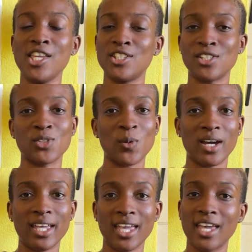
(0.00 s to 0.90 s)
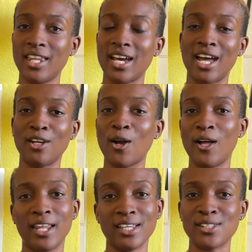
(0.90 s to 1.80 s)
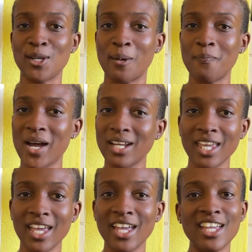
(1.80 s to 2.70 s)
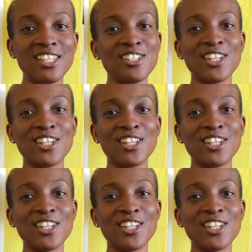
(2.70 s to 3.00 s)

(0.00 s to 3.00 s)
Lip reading: you just go ahead and collect your package,